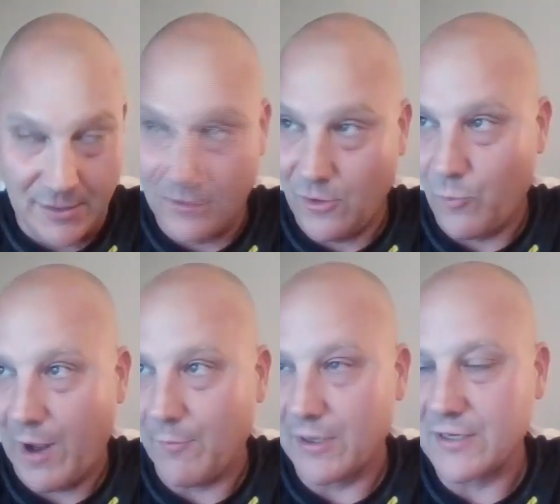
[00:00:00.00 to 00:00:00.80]
I know I'm
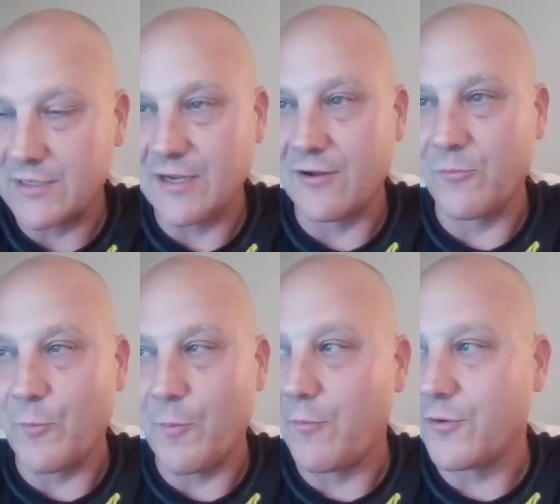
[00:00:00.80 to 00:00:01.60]
rambling because I don't
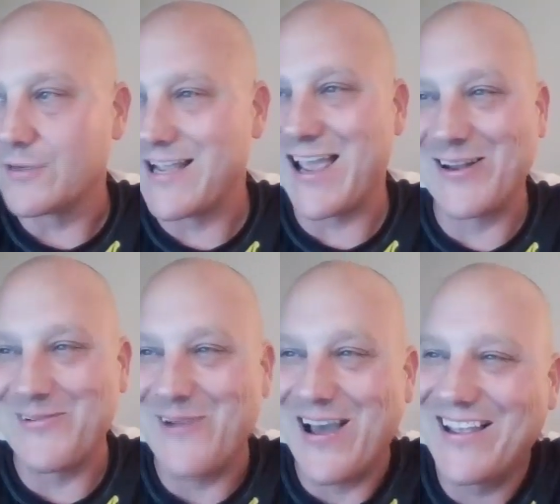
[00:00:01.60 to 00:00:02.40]
remember exactly
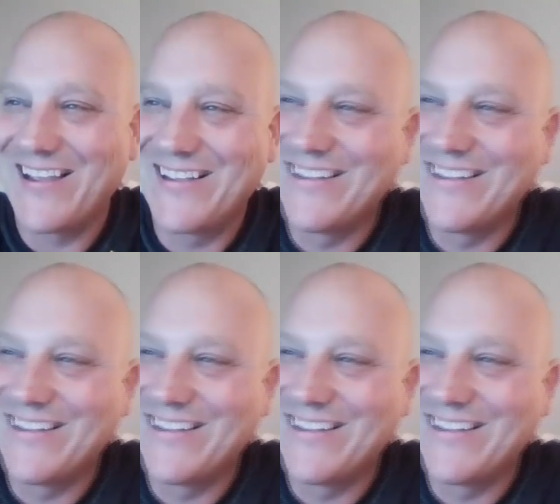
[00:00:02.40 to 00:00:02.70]
why,